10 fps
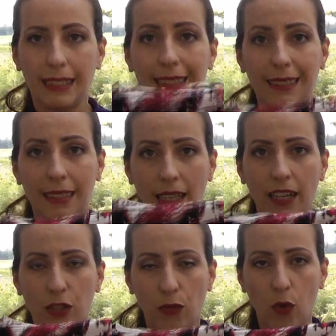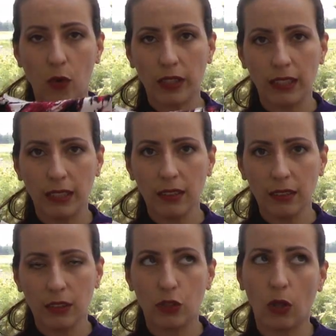this is a size 14,
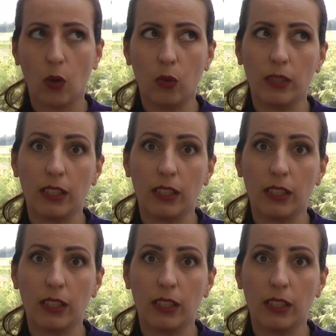so